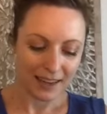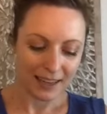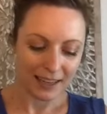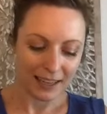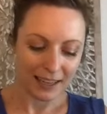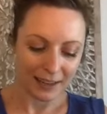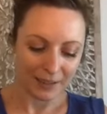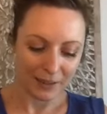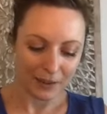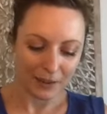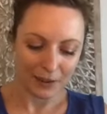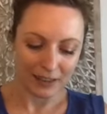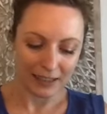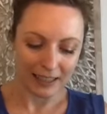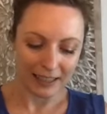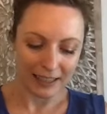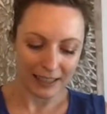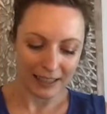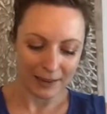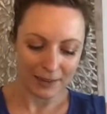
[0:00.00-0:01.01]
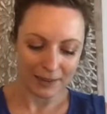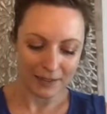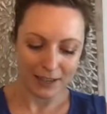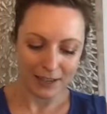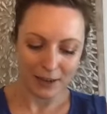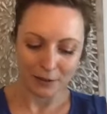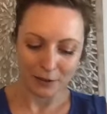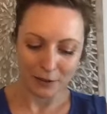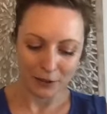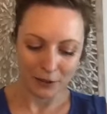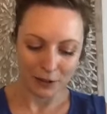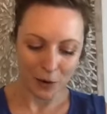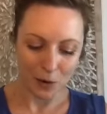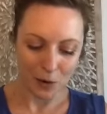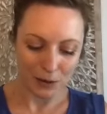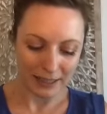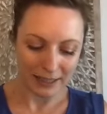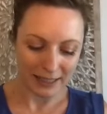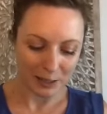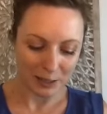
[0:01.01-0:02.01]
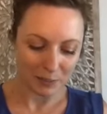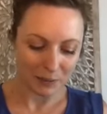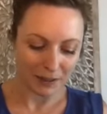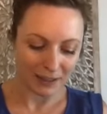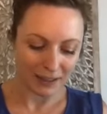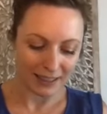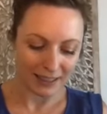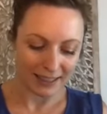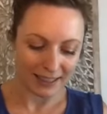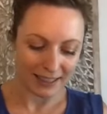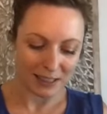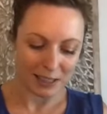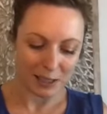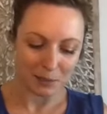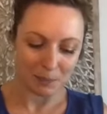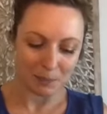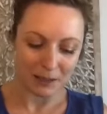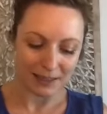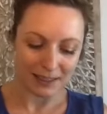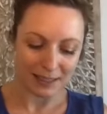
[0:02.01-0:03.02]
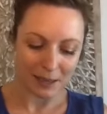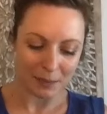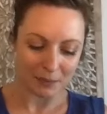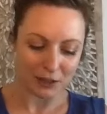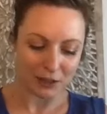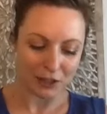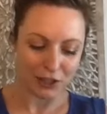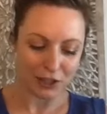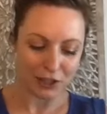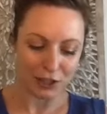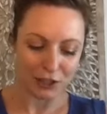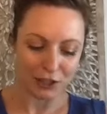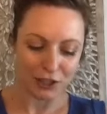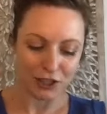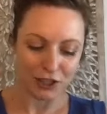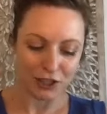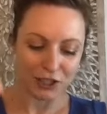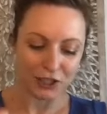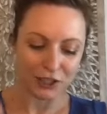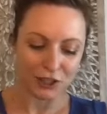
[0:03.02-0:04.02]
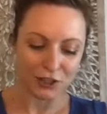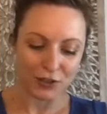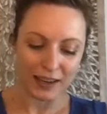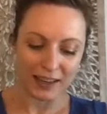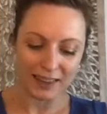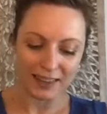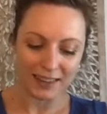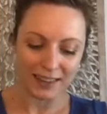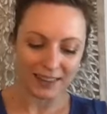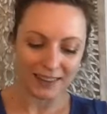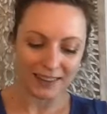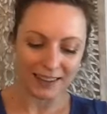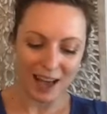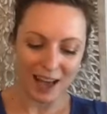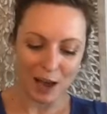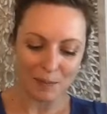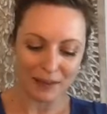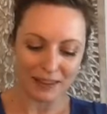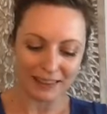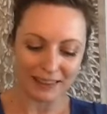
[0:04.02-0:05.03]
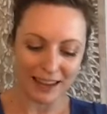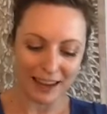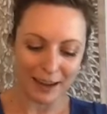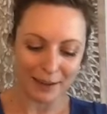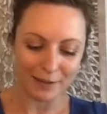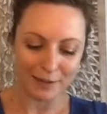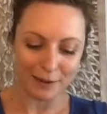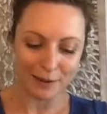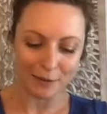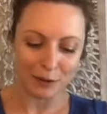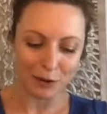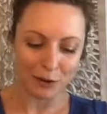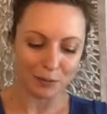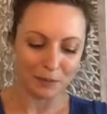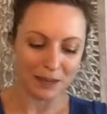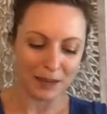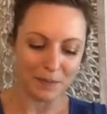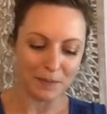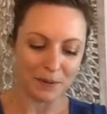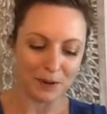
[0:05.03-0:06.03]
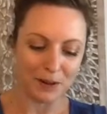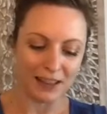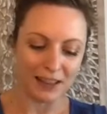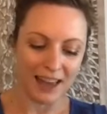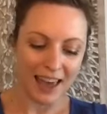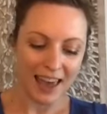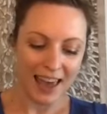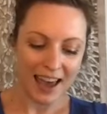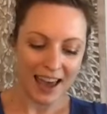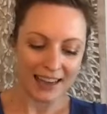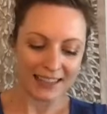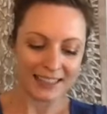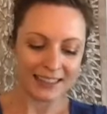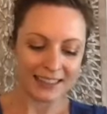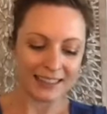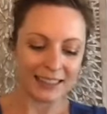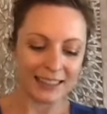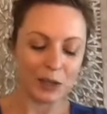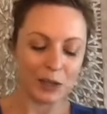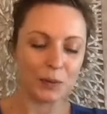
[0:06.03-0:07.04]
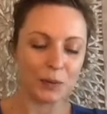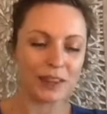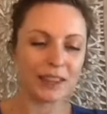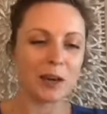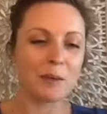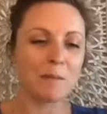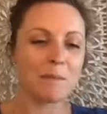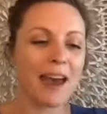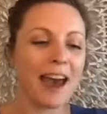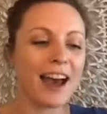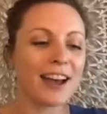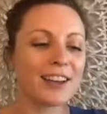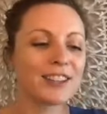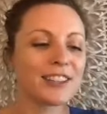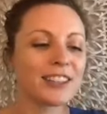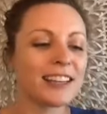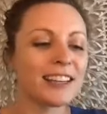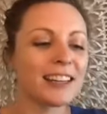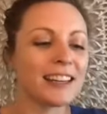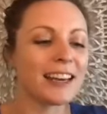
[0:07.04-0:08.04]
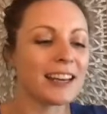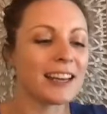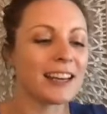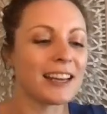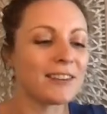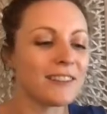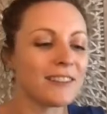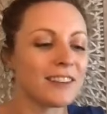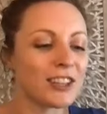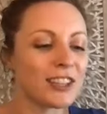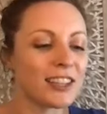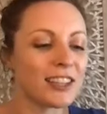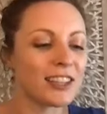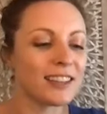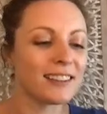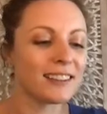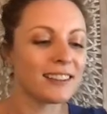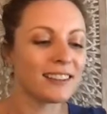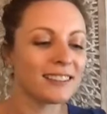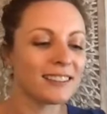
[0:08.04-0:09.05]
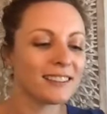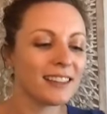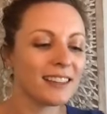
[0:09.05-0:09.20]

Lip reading: Give her the gift of your Holy Spirit to build up the church, to strengthen the common life of your people, and to lead with compassion and vision.